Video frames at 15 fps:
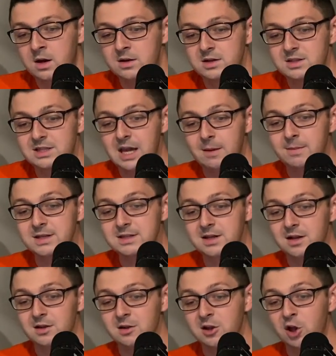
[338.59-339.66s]
The statements
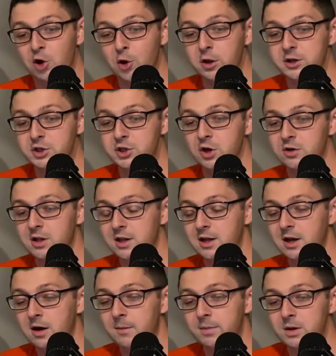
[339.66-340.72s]
literally showed that the
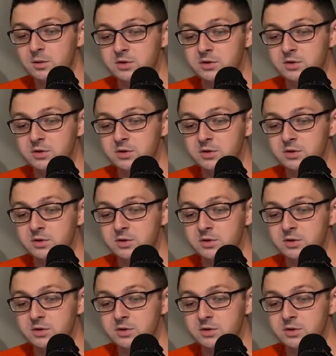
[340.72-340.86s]
company